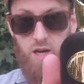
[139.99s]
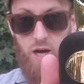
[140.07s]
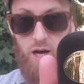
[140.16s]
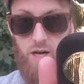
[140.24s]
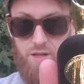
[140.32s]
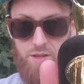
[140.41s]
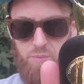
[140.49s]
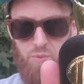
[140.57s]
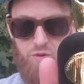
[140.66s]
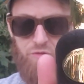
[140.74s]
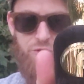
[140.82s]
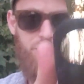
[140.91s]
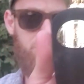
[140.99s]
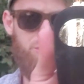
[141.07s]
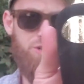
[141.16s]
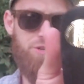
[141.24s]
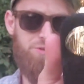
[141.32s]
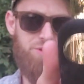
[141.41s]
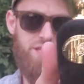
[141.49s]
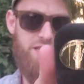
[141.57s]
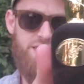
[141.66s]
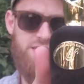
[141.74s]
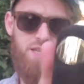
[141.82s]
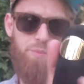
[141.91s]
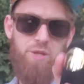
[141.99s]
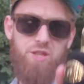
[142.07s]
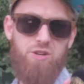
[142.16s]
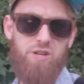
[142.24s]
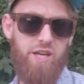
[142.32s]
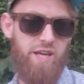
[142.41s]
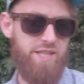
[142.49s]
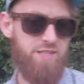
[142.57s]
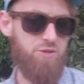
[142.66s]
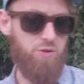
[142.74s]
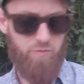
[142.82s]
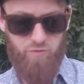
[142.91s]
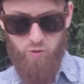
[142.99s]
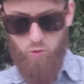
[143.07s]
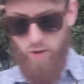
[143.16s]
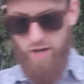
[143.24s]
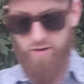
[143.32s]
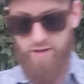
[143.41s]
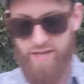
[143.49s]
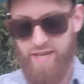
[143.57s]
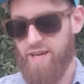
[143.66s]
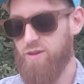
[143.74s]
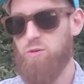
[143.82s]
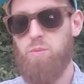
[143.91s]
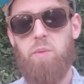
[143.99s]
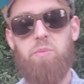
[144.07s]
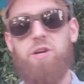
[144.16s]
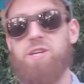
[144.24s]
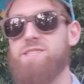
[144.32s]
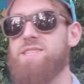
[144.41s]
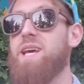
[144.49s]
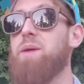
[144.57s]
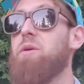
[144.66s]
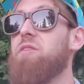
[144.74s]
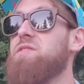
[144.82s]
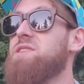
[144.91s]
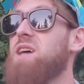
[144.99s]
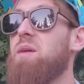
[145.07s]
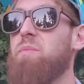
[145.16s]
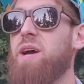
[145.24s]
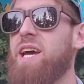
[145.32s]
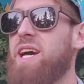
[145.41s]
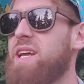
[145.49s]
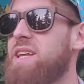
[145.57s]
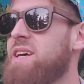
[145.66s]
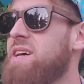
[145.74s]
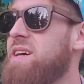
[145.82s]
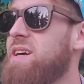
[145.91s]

The perfumer who did this, I've been looking into him for a while. I can't remember his name off the top of my head.